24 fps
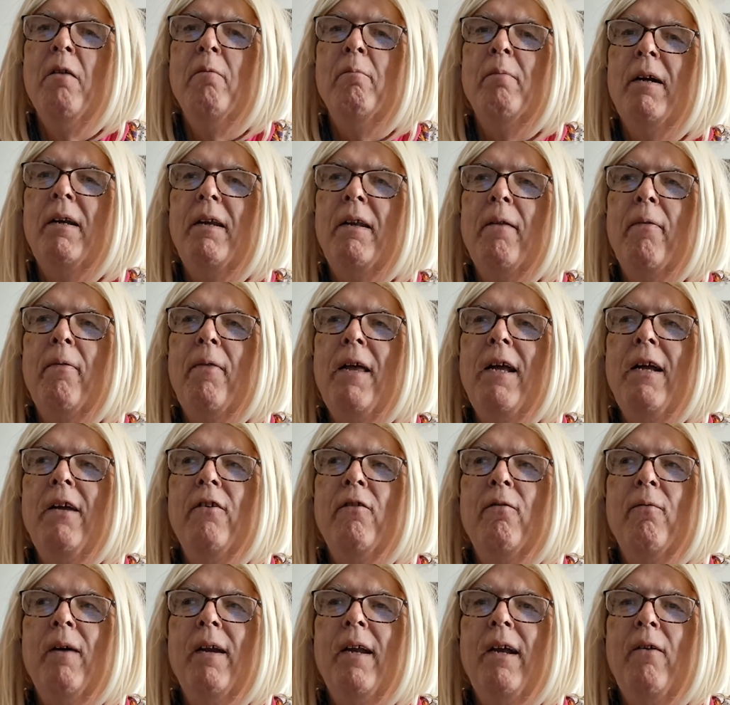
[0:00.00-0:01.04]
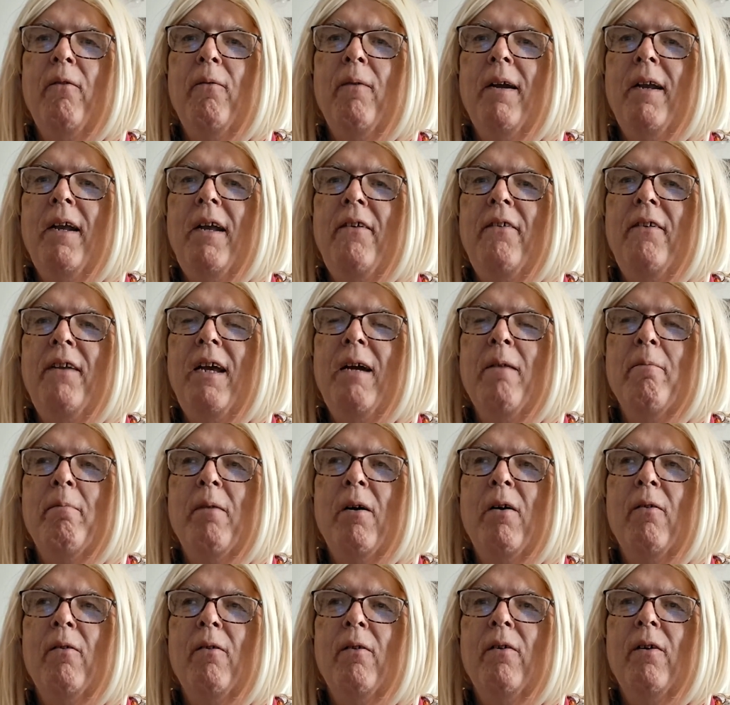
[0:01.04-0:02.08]
But the thing is, what I say
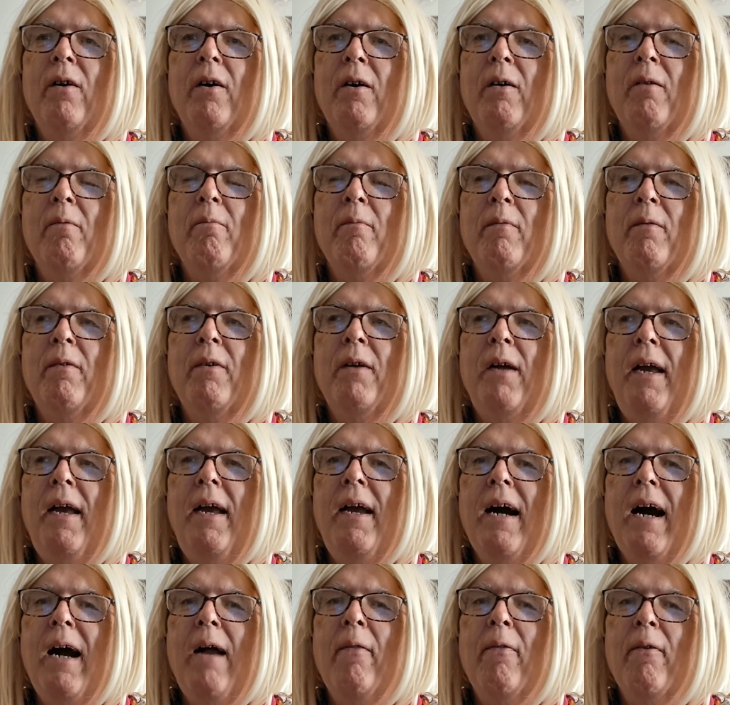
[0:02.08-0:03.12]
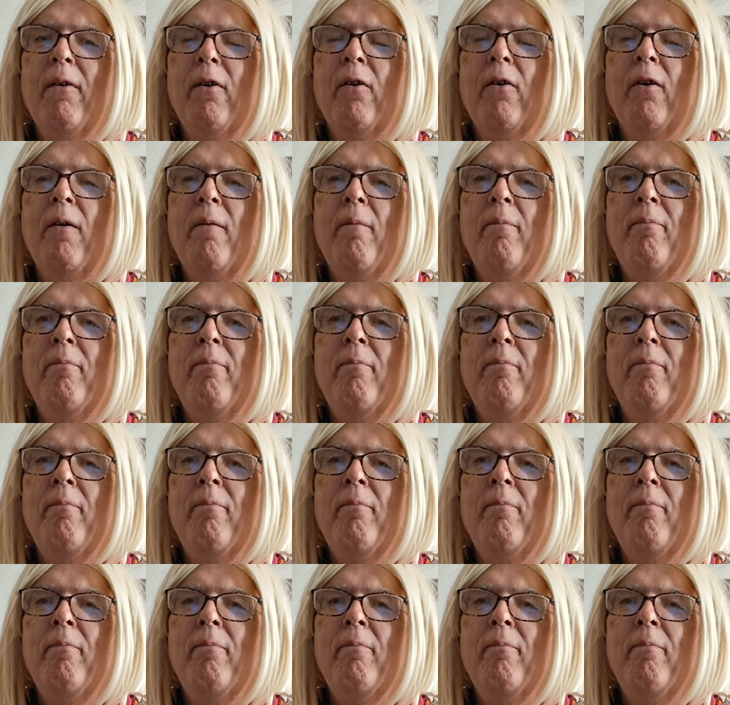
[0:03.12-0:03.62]
about AI, though,